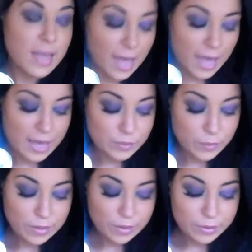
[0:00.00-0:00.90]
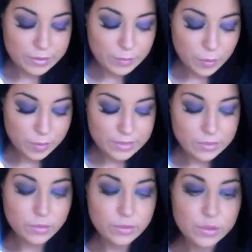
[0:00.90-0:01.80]
and we are going to pop it
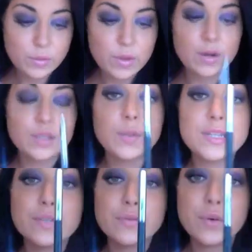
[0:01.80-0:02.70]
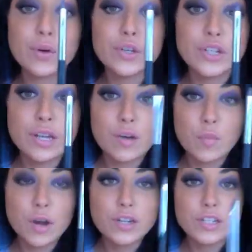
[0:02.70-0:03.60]
onto our 24 Chanel
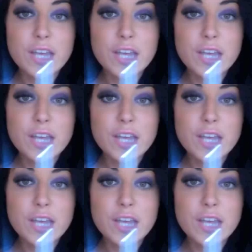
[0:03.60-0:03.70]
brush.